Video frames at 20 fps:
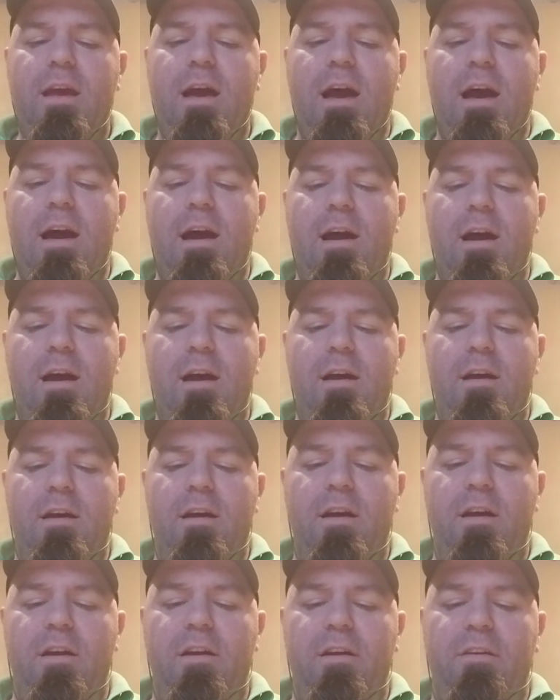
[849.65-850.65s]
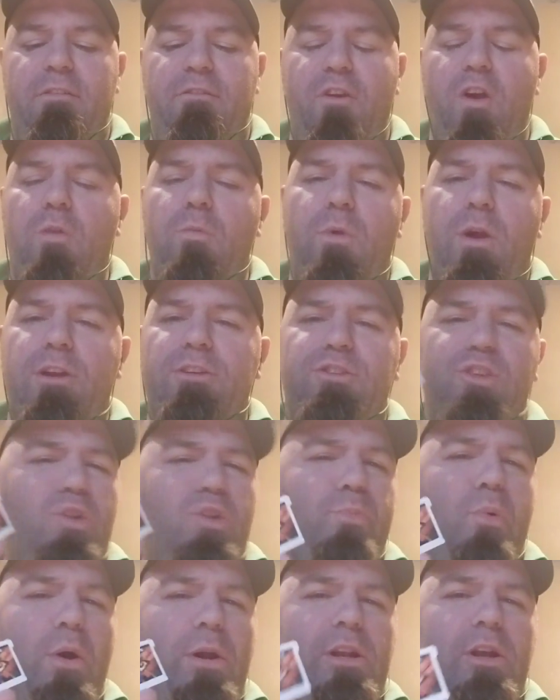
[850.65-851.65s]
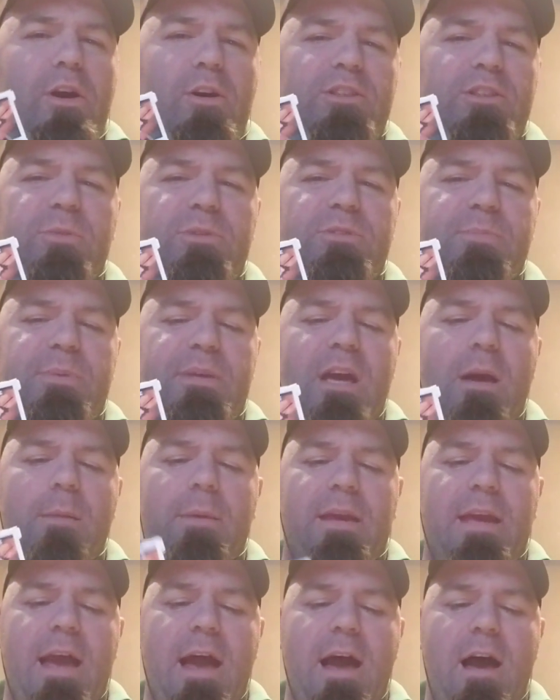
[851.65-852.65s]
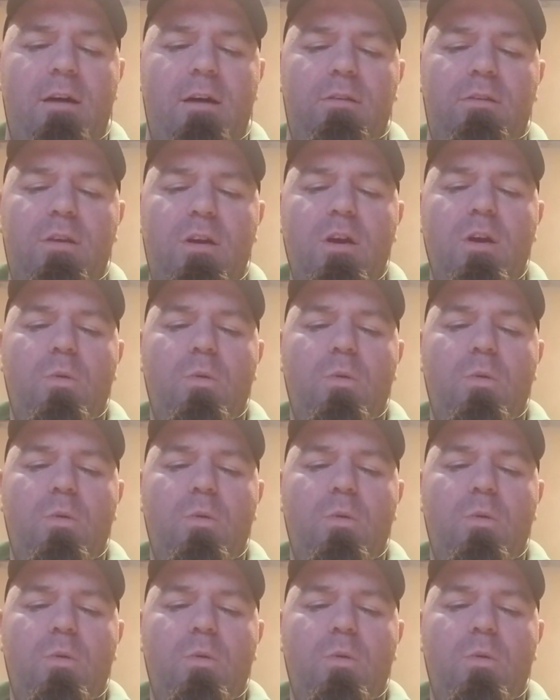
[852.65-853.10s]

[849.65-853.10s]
Firmware 2.0 is supposed to be coming out